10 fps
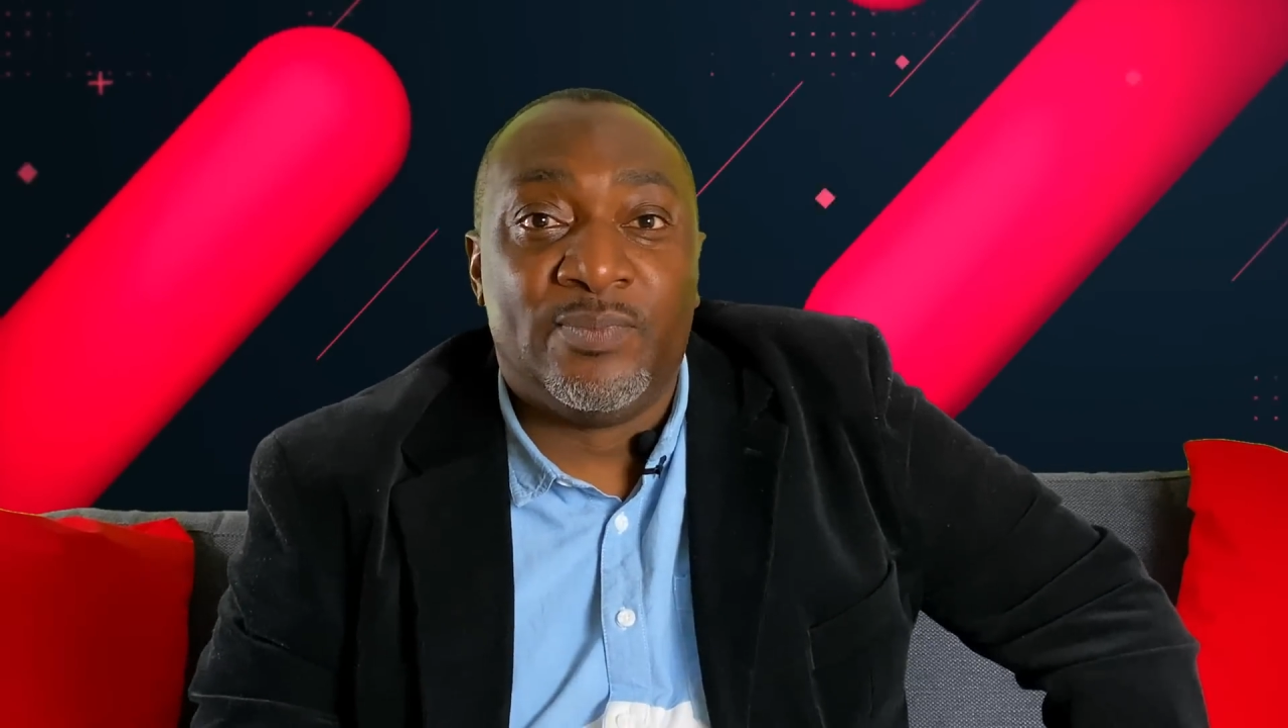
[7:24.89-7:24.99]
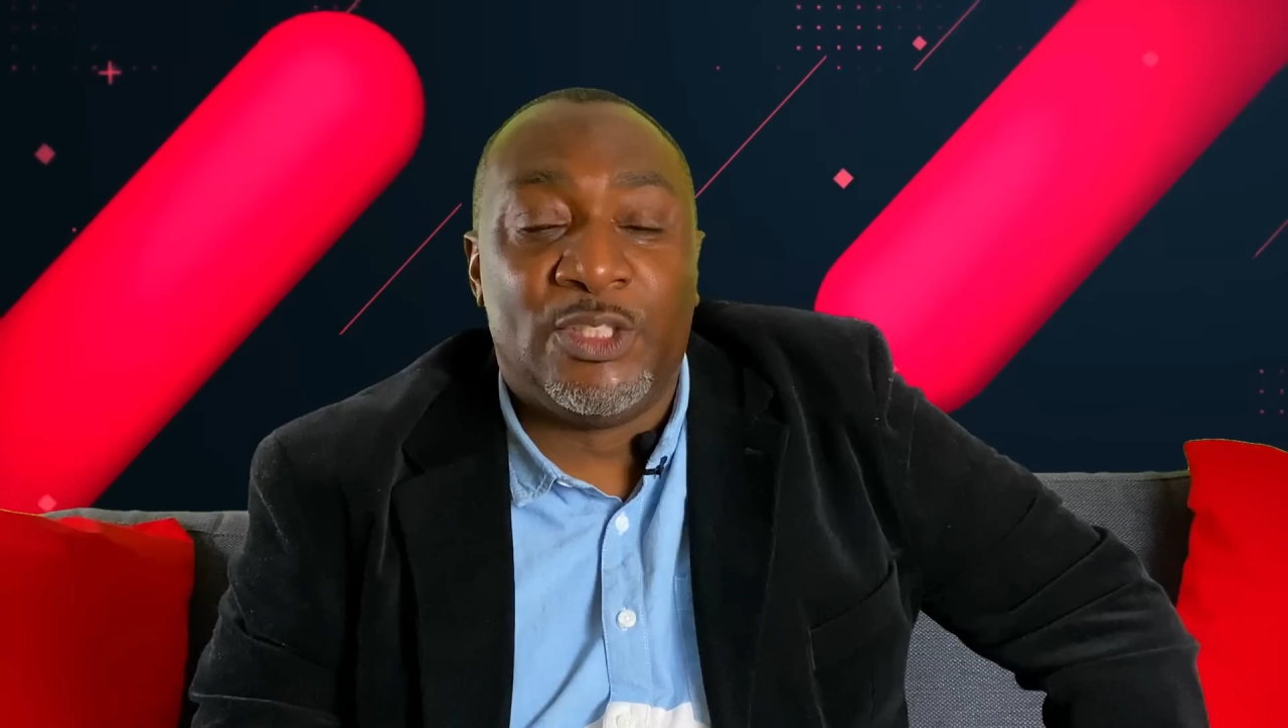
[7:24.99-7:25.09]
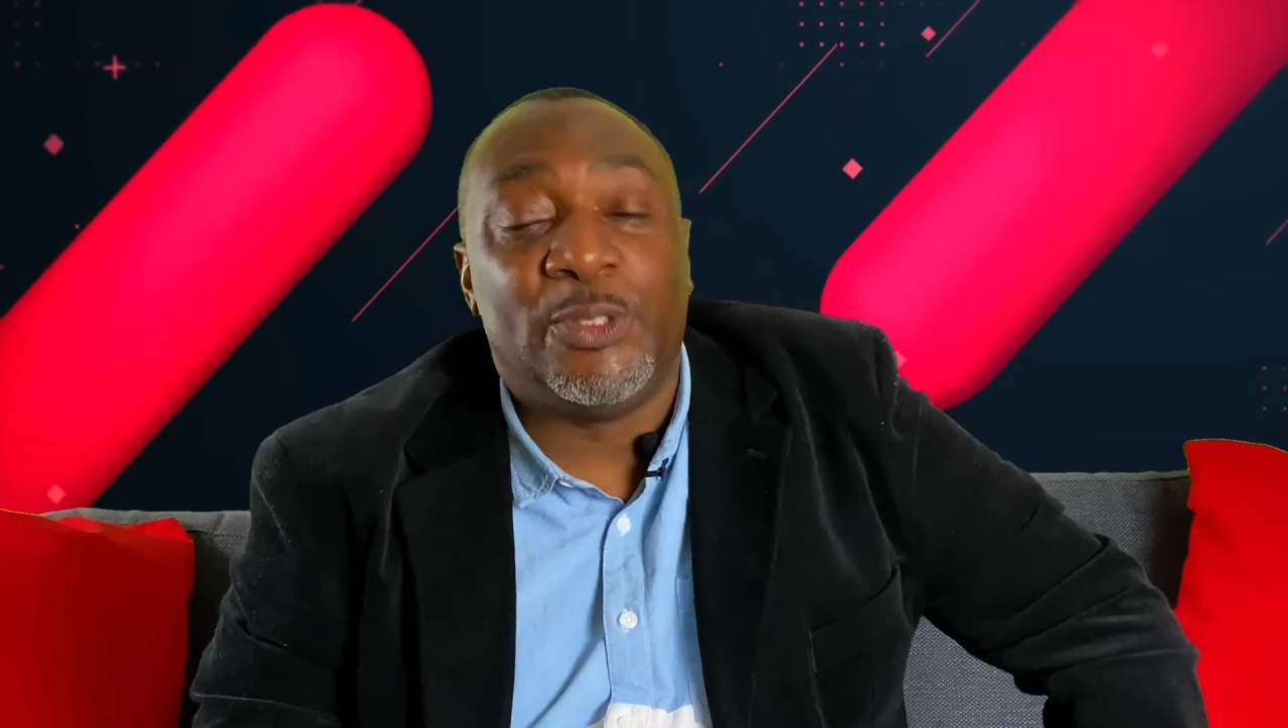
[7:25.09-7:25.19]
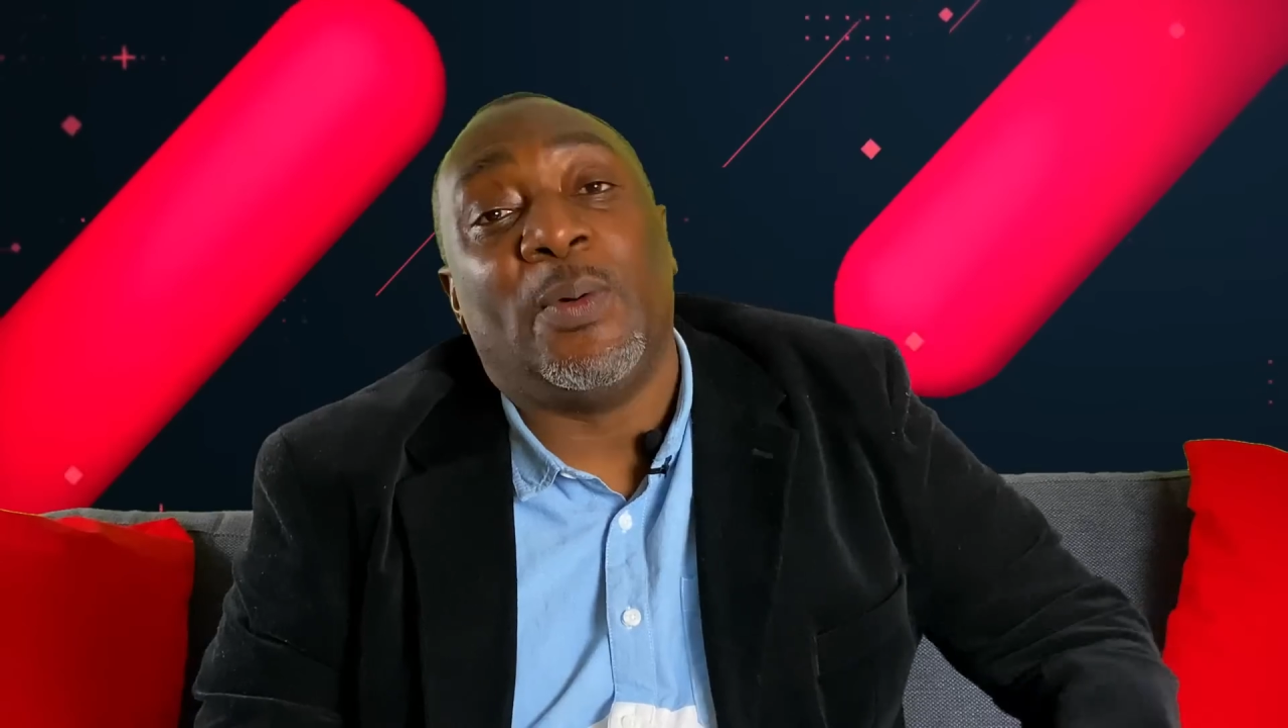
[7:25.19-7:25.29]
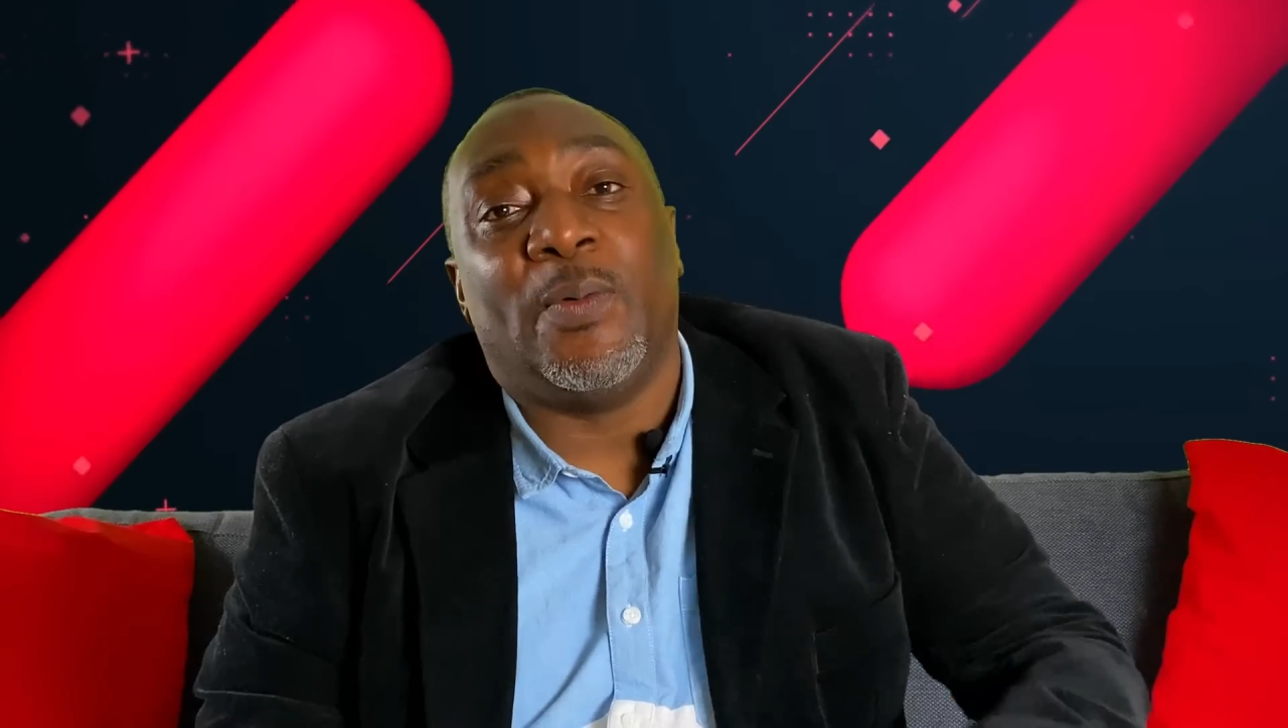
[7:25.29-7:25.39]

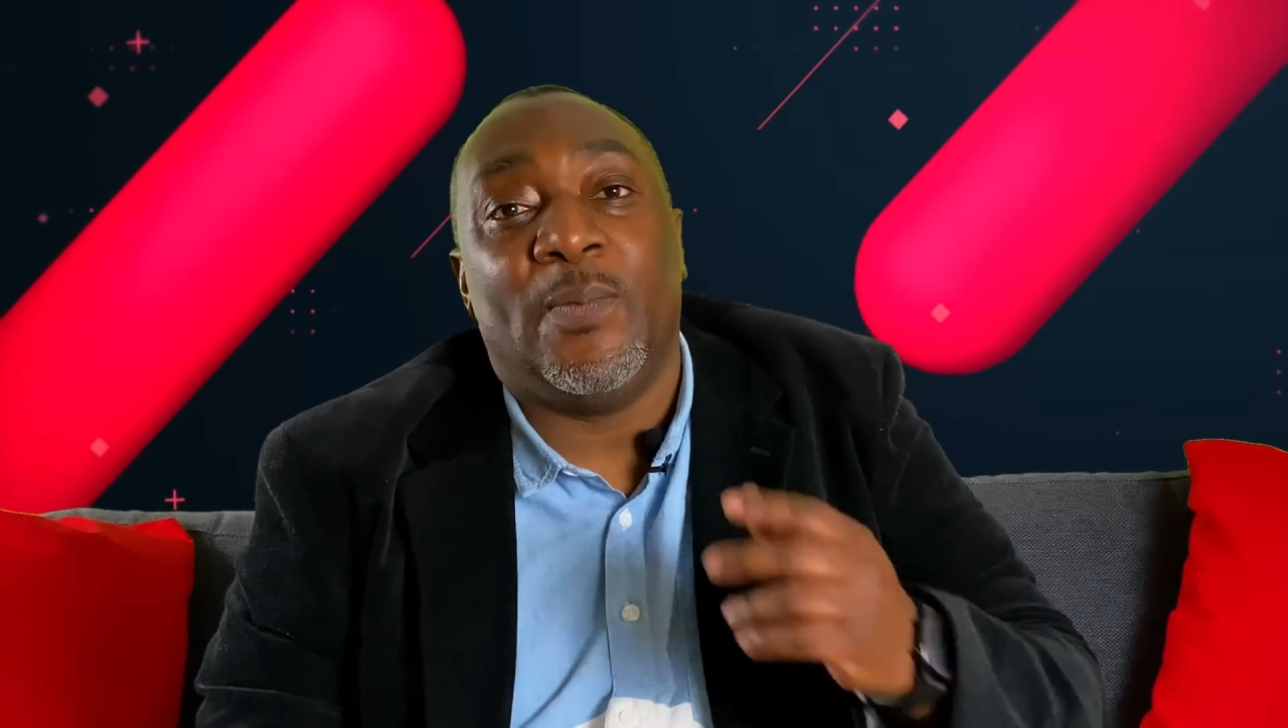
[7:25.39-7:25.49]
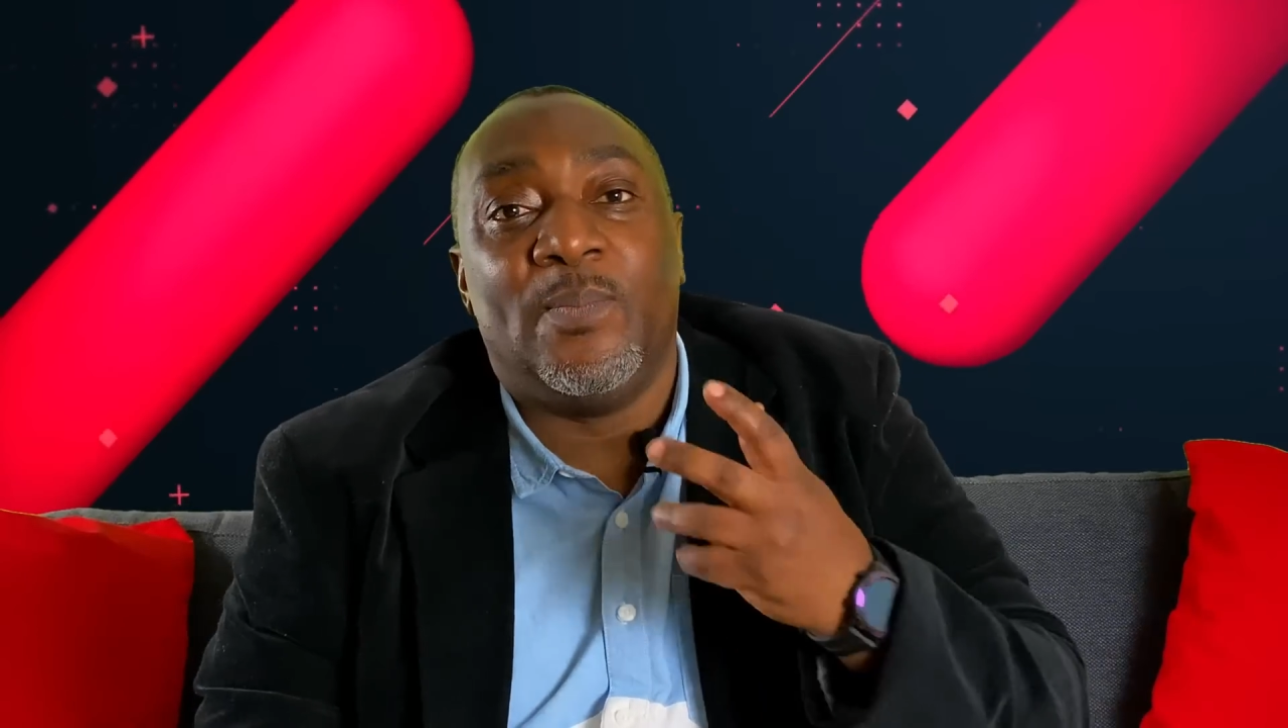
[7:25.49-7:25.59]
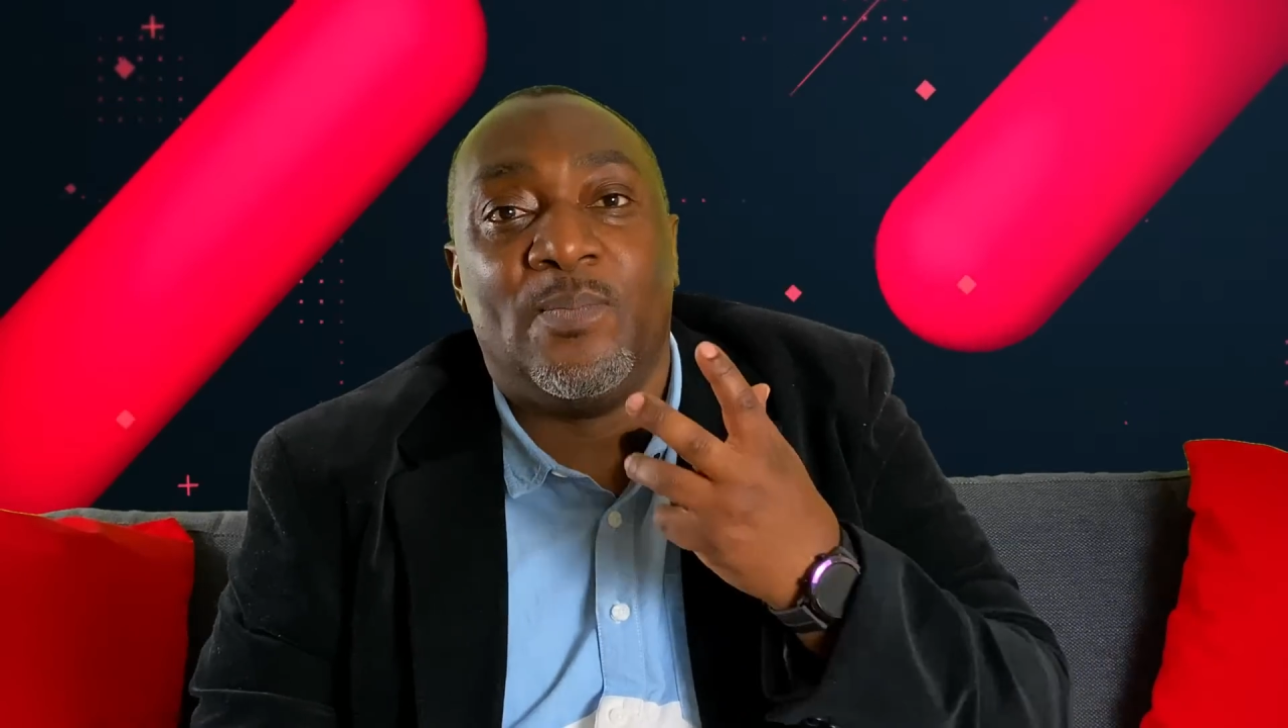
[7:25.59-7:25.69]
So